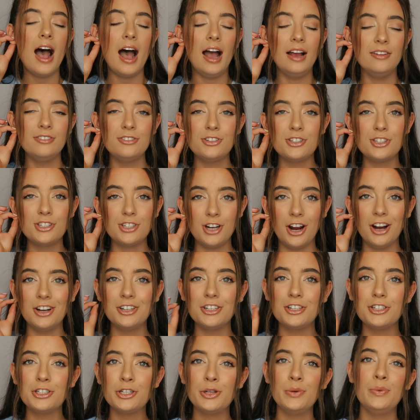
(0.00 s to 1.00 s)
I've
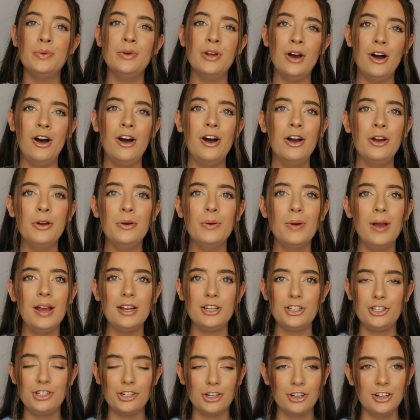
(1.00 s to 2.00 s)
started to now
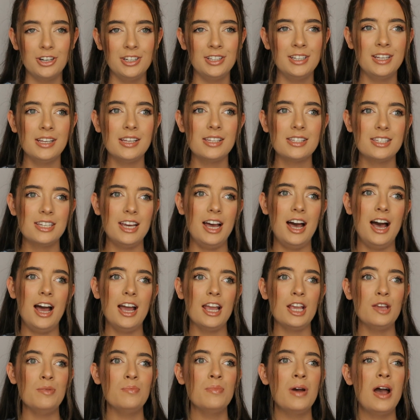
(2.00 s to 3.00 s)
during this
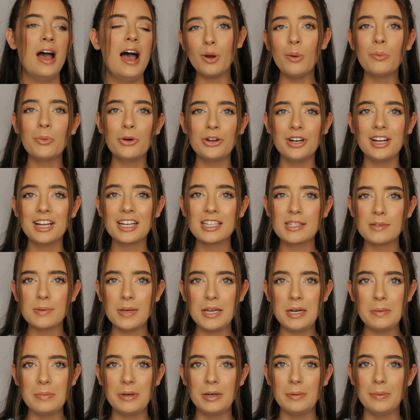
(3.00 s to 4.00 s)
time, so I'm going to
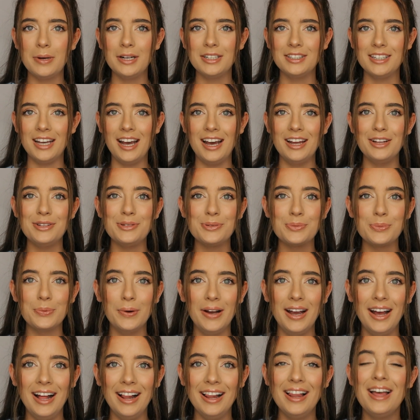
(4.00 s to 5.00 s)
explain a bit about that as
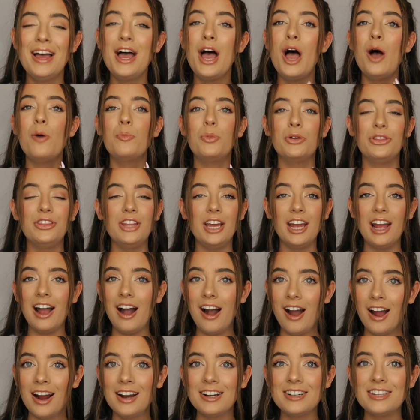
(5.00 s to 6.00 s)
well. But they
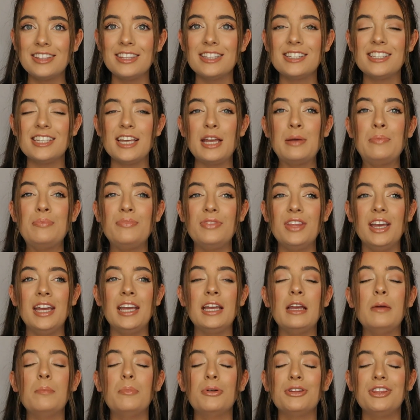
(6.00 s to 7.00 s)
aren't the same
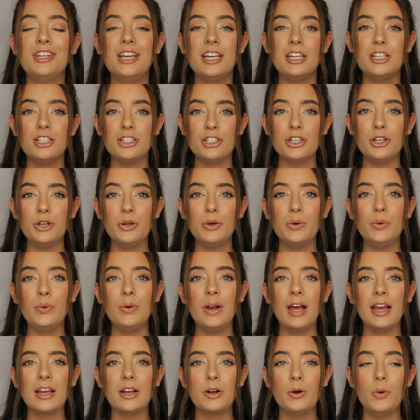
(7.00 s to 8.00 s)
thing, but they
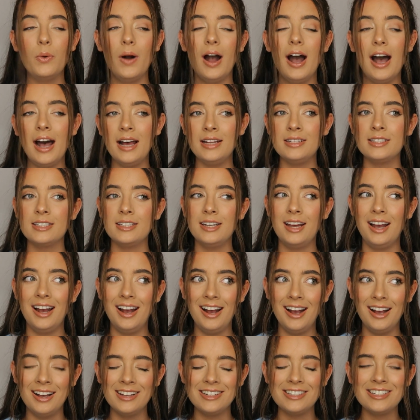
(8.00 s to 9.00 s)
do like go hand in
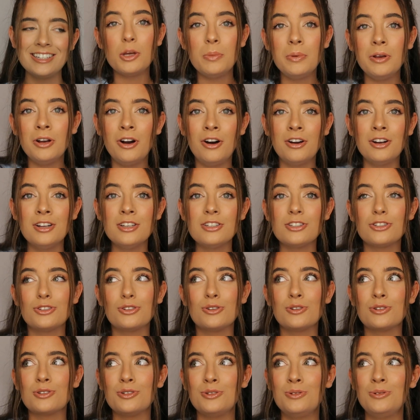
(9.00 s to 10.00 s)
hand. To be honest,
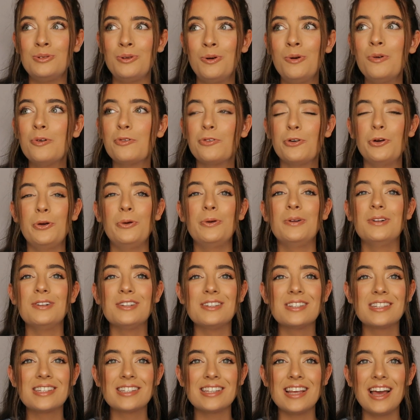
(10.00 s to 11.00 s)
there's no
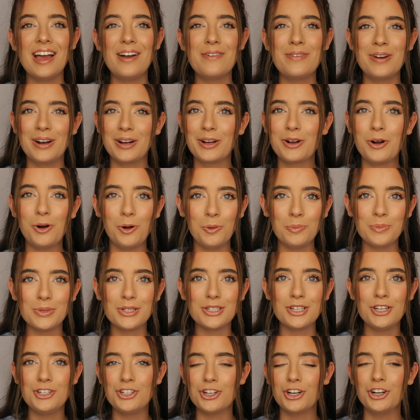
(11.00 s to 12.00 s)
rules when it
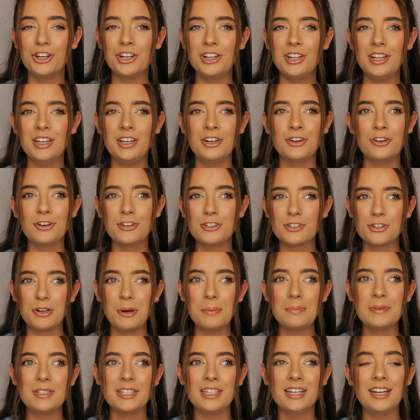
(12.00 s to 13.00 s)
comes to journaling or
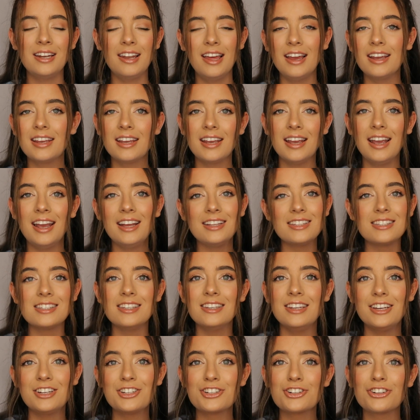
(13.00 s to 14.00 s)
scripting. Like it's
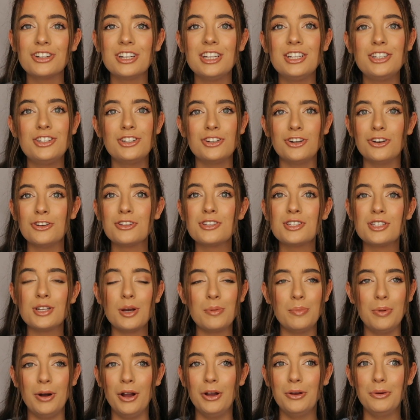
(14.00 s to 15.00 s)
literally just
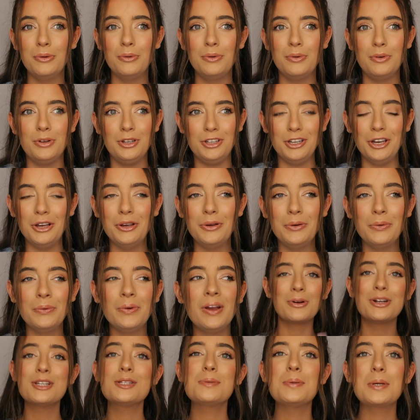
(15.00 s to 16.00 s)
about you.
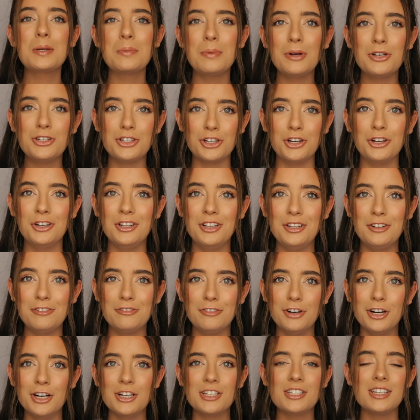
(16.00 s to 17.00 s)
I'm going to speak about
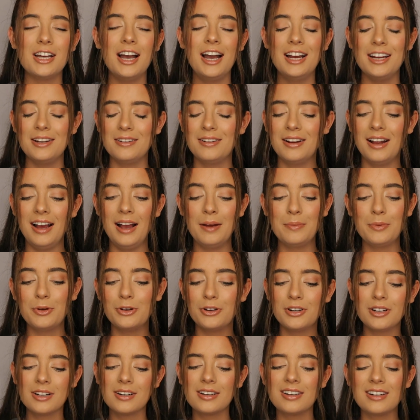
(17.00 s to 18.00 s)
journaling first. I'm
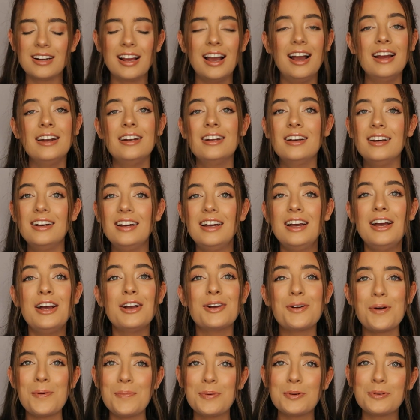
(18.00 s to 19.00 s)
going to kind of
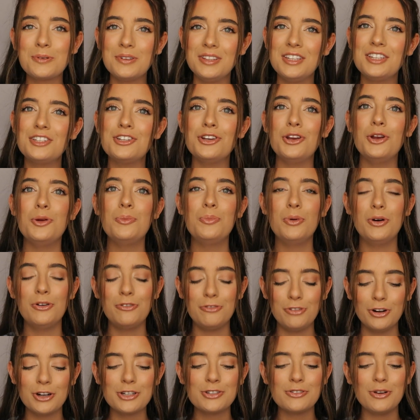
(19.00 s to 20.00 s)
go between the two,
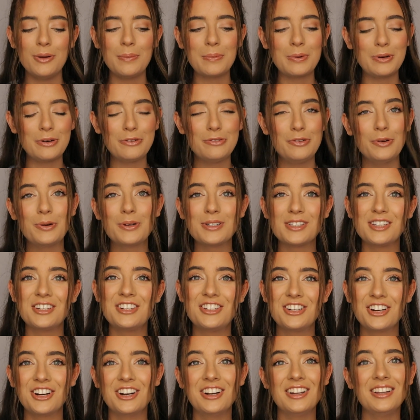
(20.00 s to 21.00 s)
but first of all I'm going to focus
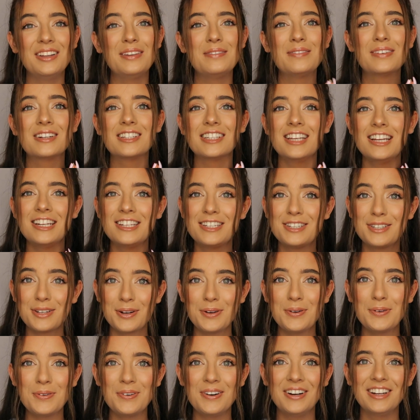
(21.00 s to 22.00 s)
on journaling because I
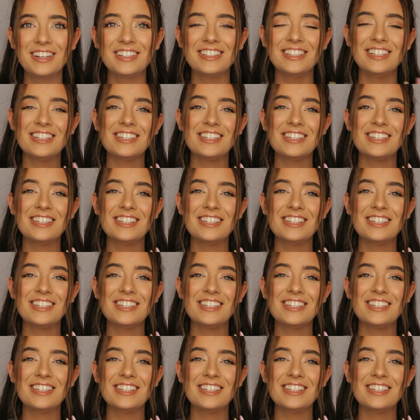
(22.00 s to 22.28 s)
don't want